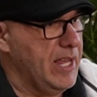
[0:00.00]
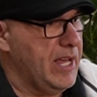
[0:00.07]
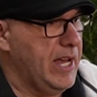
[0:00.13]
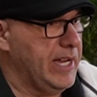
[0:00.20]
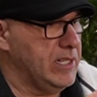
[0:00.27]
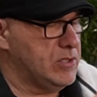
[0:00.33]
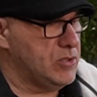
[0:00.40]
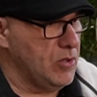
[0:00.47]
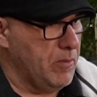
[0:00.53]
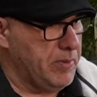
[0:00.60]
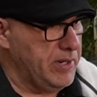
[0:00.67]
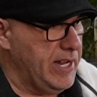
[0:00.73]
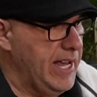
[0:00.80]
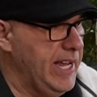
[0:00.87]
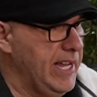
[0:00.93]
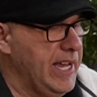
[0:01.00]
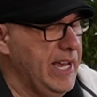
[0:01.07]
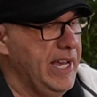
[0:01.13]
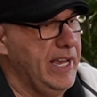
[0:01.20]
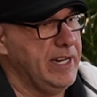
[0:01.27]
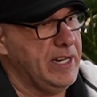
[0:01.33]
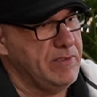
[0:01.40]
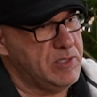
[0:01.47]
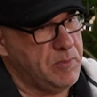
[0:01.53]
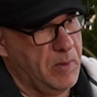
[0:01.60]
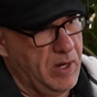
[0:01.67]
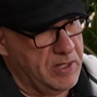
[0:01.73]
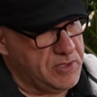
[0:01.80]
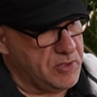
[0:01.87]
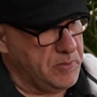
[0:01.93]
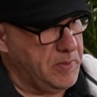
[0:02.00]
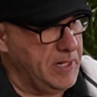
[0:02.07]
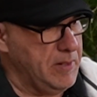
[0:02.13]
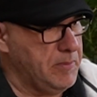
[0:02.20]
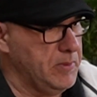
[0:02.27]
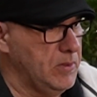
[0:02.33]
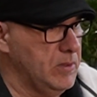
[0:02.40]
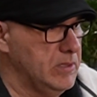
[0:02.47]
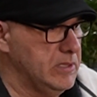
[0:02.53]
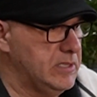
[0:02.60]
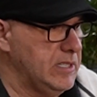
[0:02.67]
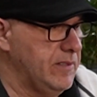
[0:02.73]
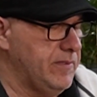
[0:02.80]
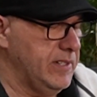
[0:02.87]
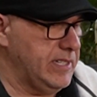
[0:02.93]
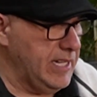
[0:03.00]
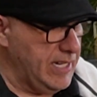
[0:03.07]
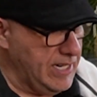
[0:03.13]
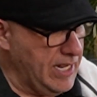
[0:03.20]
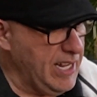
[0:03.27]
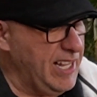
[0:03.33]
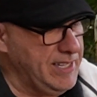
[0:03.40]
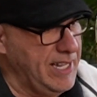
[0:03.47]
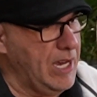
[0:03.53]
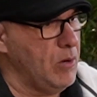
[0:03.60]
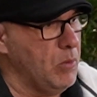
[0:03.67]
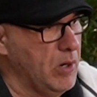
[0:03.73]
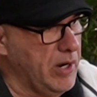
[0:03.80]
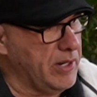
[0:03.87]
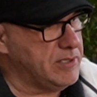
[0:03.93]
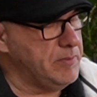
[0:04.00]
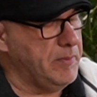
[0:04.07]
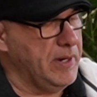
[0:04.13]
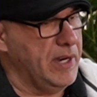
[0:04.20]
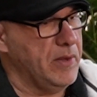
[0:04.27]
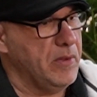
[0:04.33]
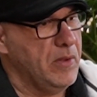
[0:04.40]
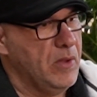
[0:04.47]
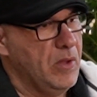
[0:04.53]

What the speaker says: I got sober in AA, and I've sponsored people and stuff like that. That worked, but